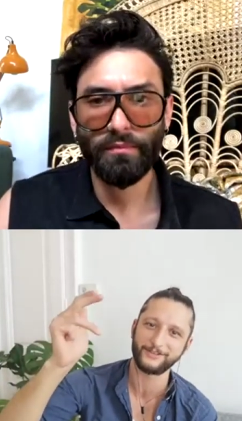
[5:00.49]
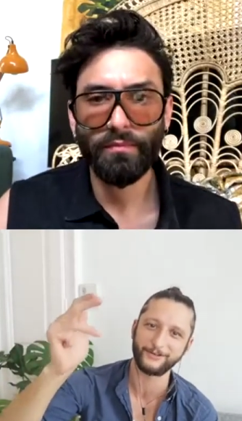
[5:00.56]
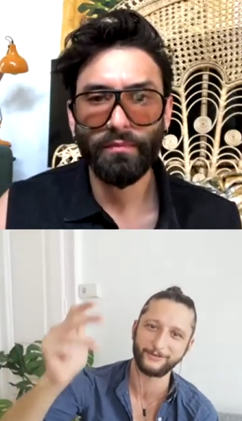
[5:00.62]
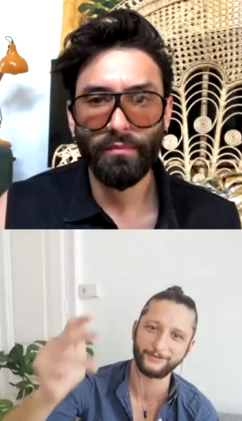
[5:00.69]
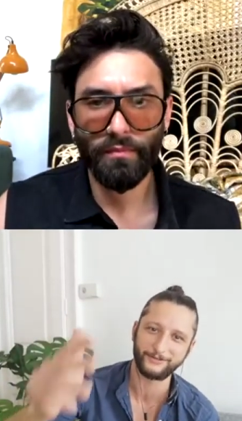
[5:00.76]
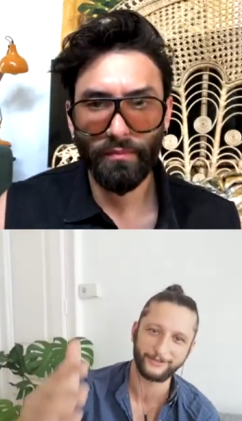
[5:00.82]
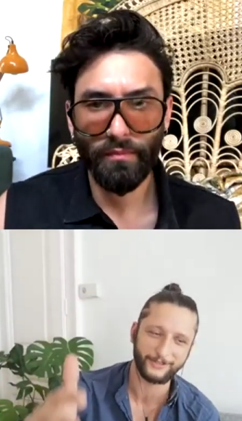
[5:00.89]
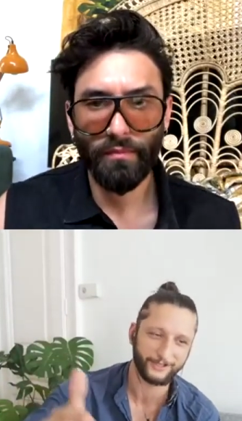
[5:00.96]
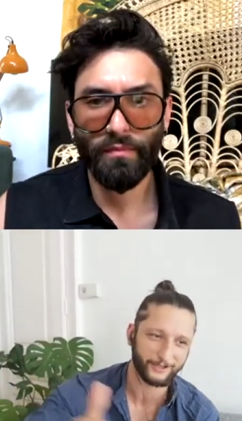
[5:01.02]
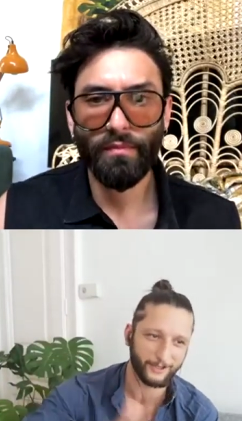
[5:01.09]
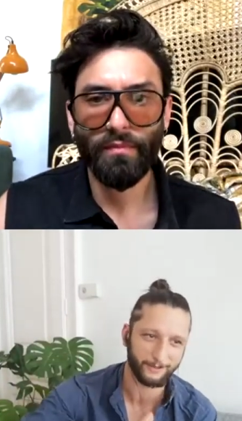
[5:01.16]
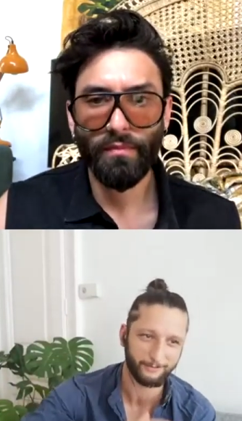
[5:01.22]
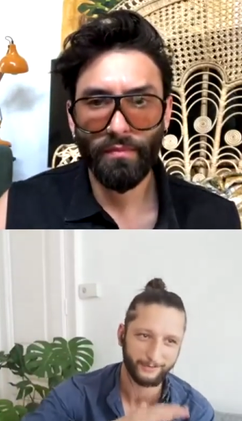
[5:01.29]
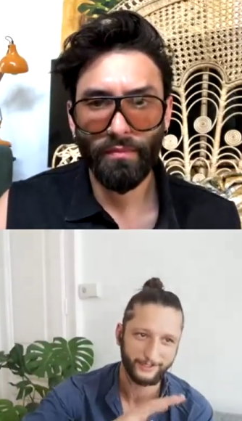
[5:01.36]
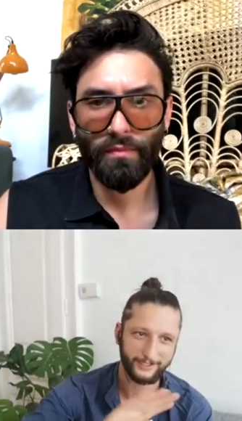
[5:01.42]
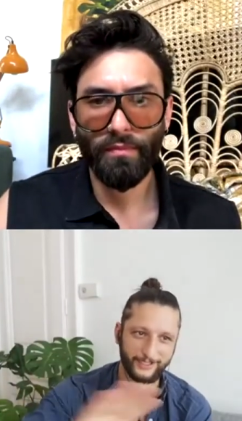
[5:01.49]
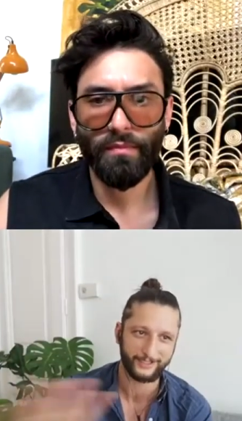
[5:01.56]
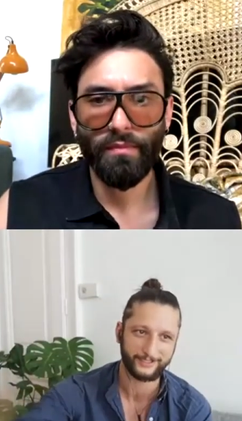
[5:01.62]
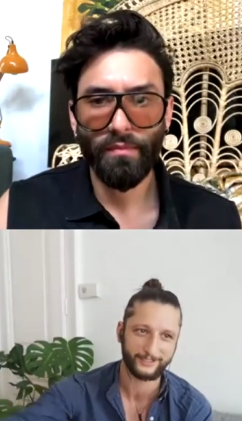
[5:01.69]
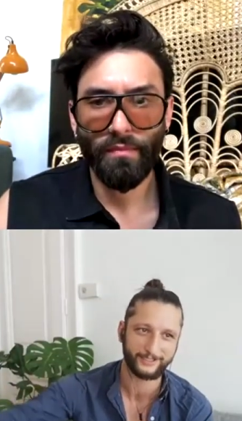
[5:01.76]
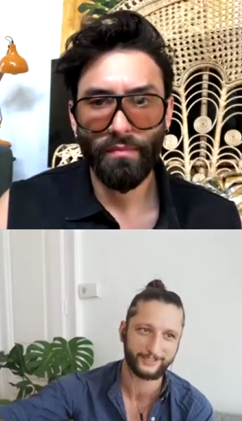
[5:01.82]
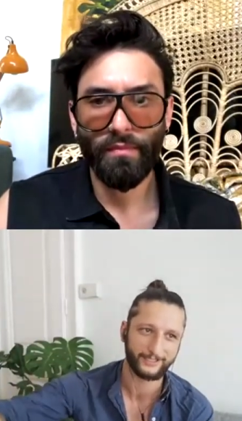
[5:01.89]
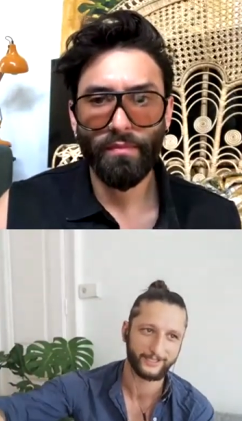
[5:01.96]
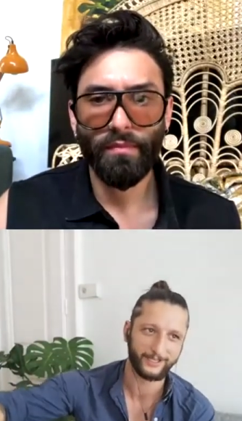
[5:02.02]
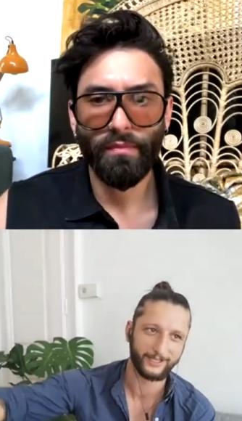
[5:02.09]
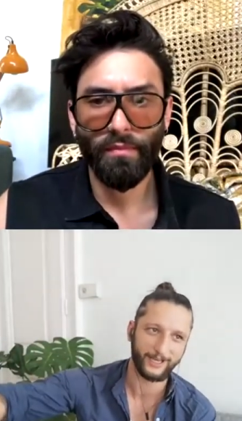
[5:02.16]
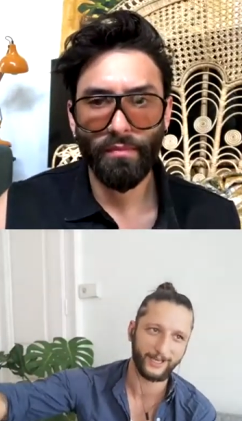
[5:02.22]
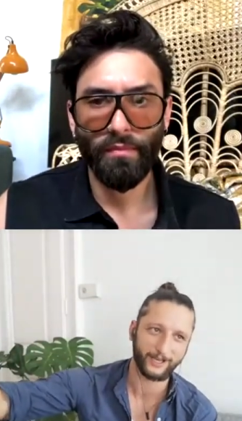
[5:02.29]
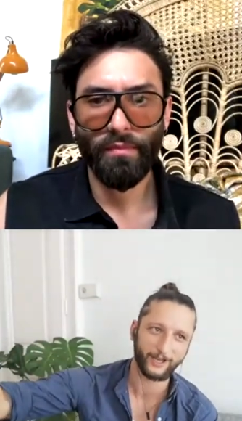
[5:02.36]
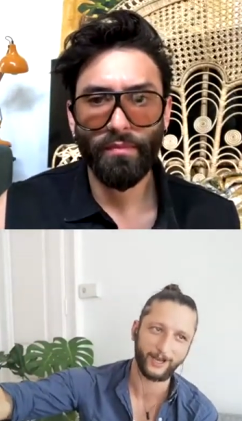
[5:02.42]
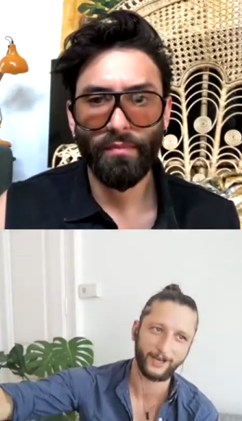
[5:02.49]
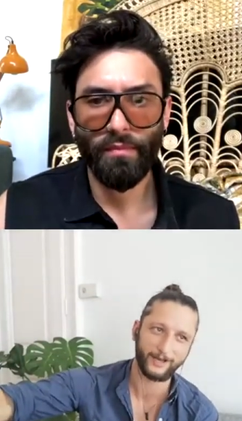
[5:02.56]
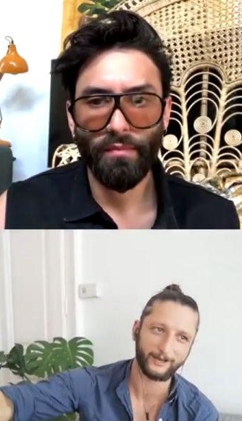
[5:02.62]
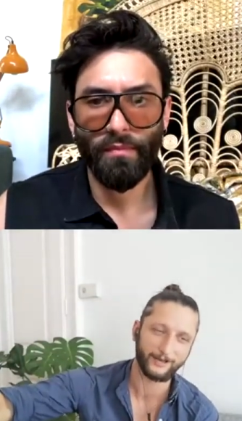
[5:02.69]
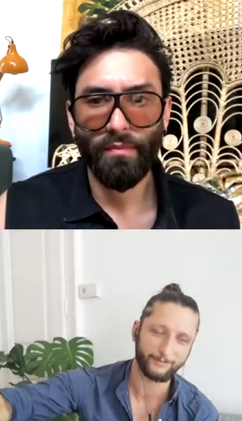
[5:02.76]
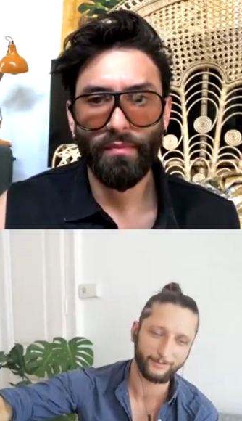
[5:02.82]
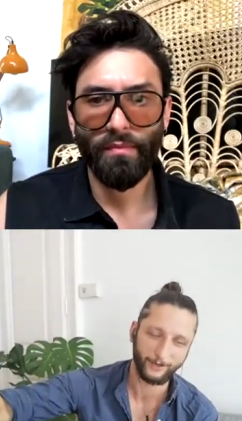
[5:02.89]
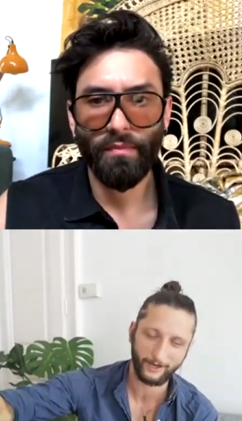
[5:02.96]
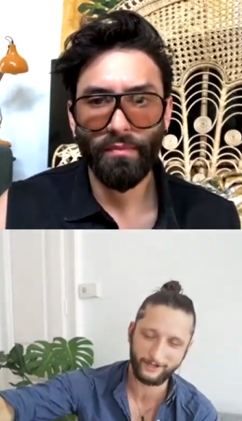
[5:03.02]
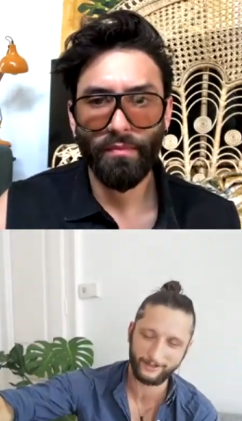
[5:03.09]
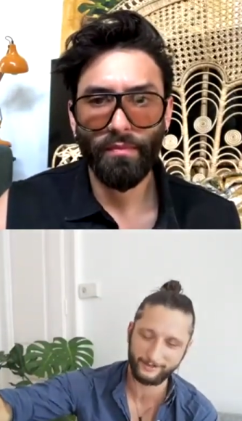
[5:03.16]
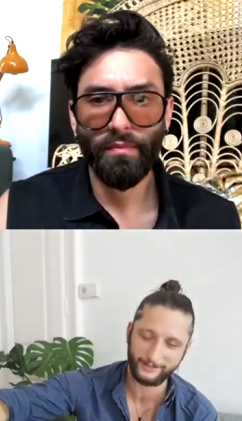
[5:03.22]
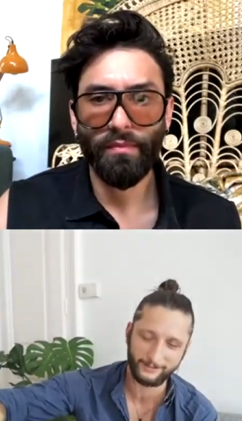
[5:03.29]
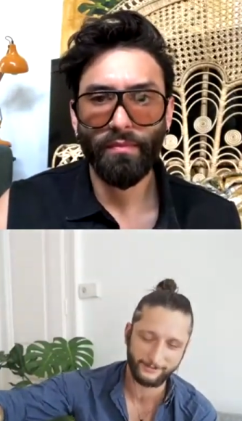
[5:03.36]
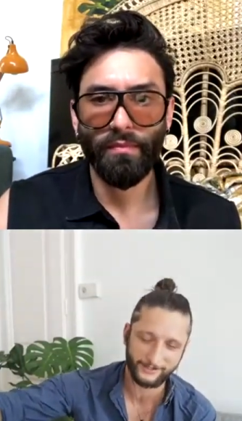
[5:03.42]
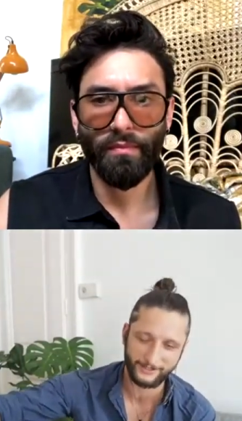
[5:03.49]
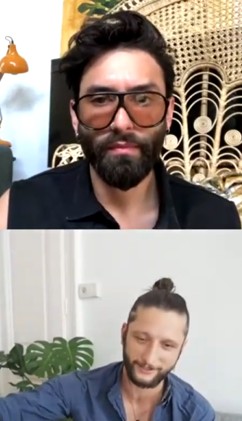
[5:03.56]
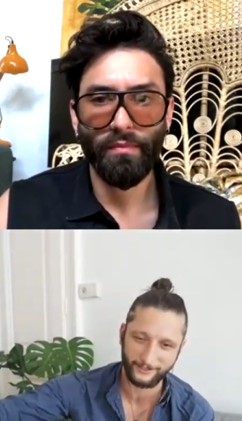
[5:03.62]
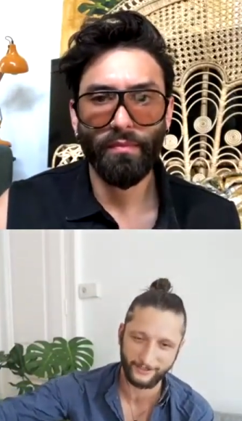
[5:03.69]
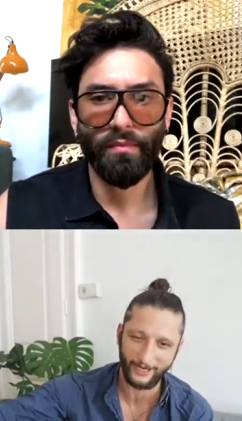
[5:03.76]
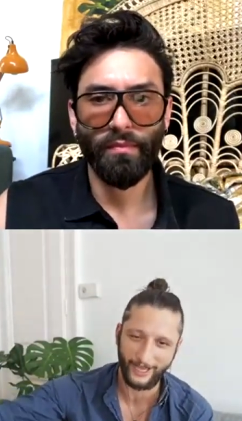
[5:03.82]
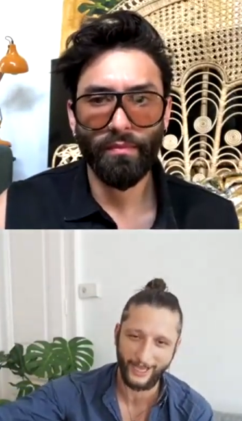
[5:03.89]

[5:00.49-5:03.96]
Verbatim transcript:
Speaker 1: over complete apocalypse in your